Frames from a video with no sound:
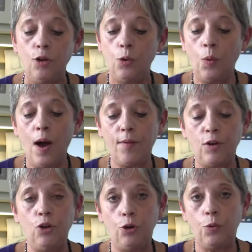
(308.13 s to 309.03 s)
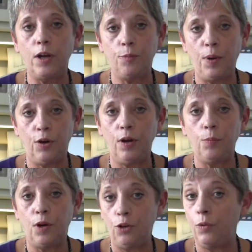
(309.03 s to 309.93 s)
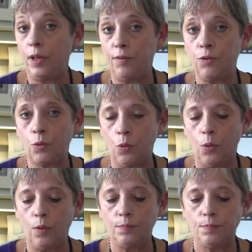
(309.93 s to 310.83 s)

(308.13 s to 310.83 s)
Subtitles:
you will have a new grace period when you leave school.